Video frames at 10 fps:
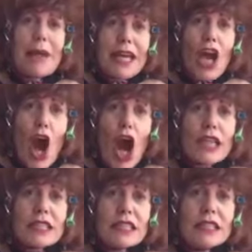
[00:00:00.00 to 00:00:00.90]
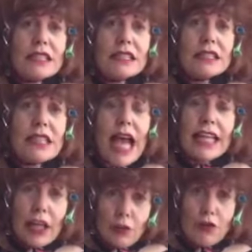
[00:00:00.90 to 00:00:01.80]
big heart
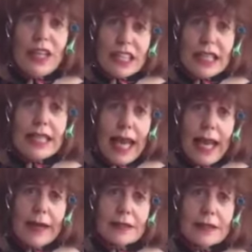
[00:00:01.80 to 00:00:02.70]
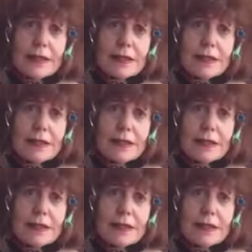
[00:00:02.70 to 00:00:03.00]
and he really cares.